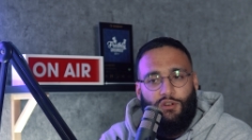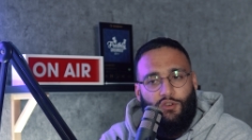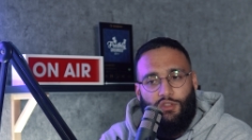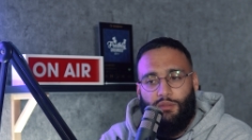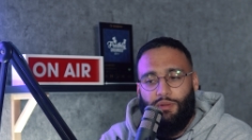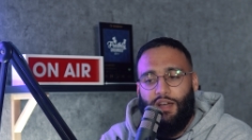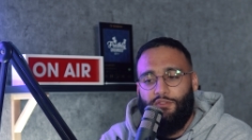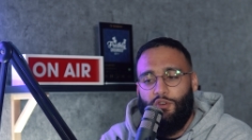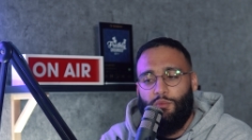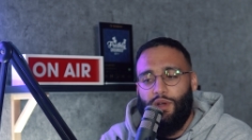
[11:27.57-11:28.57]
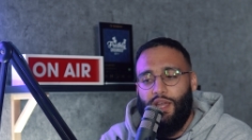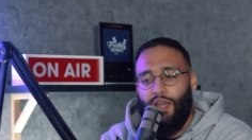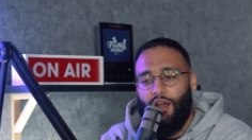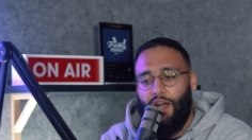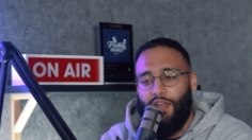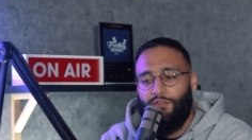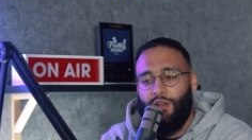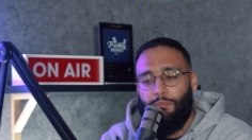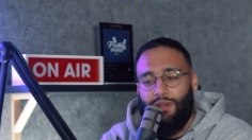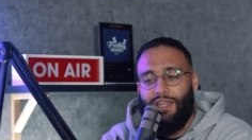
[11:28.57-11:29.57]
on the platform where I've
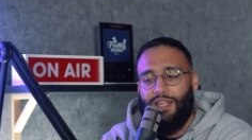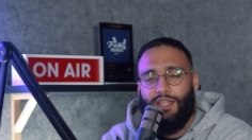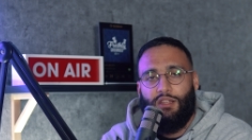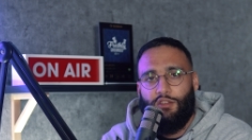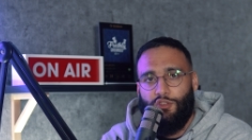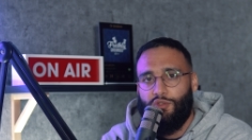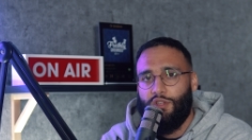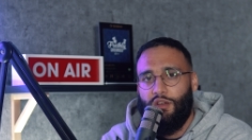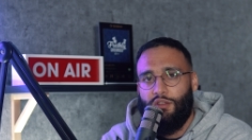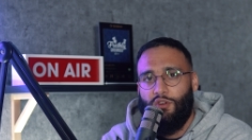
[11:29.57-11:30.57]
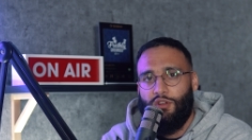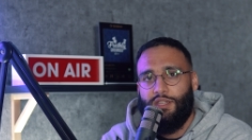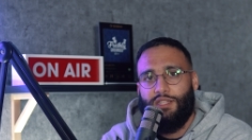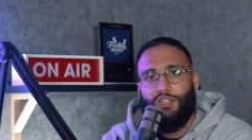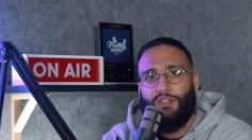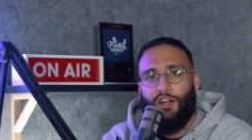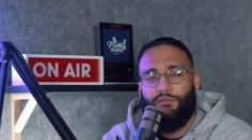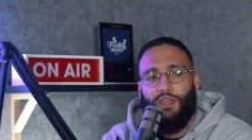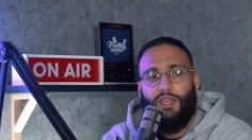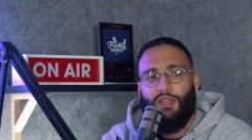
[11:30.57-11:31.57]
completely done a U-turn on a decision that I've
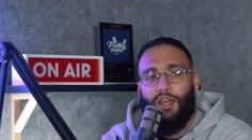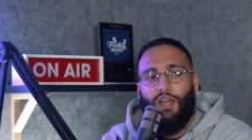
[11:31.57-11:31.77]
made.